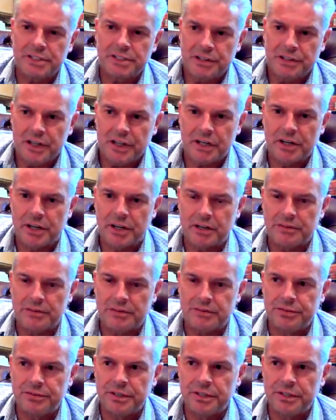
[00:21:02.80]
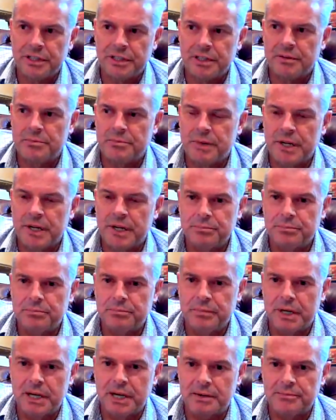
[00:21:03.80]
the curve might
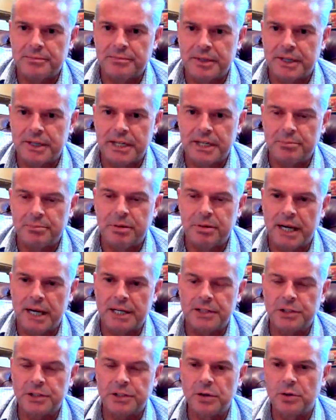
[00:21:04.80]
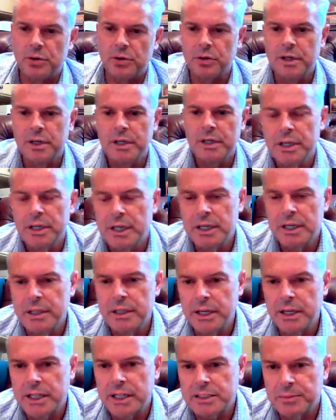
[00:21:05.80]
kind of plateau in
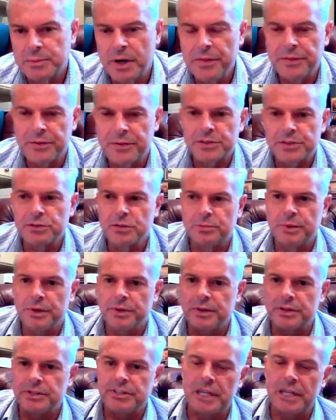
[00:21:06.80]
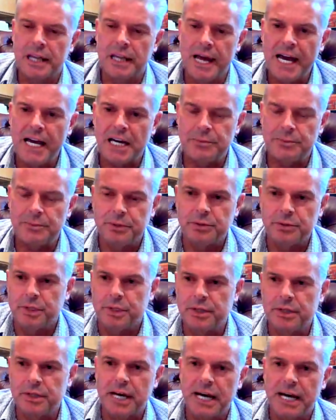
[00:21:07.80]
the next month or so, but there's a lag
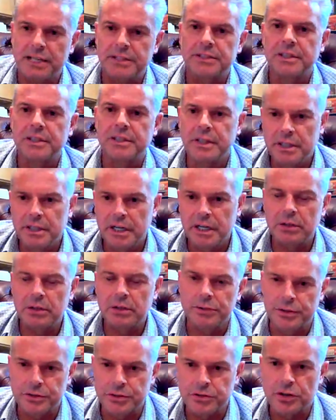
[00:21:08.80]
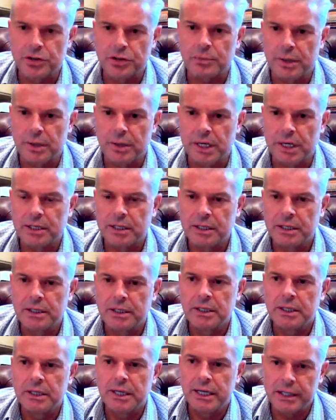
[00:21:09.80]
between that and all the trauma.
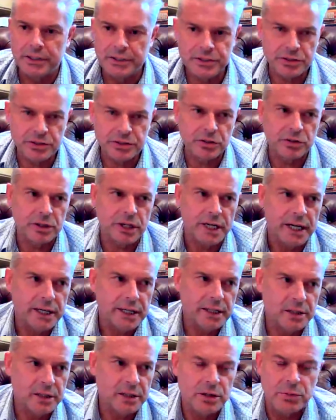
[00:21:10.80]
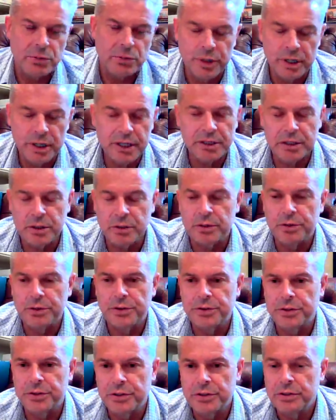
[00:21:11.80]
And so, look, we're going to go
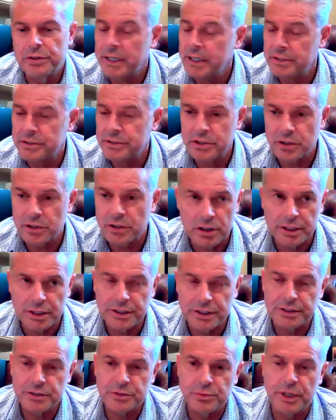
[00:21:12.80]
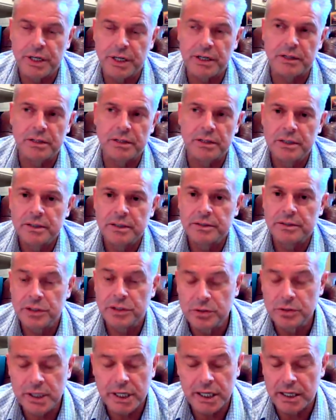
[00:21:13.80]
through, and in Scotland as well,
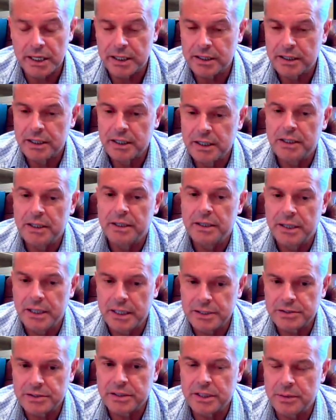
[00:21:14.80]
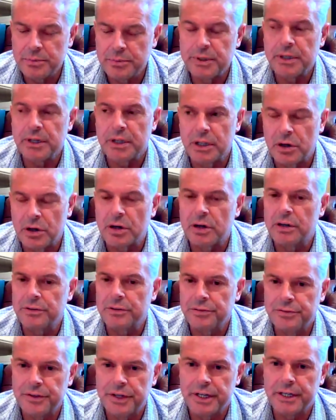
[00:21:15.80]
UK, it's going to be a lot
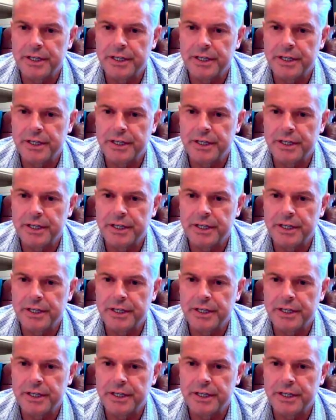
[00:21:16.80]
of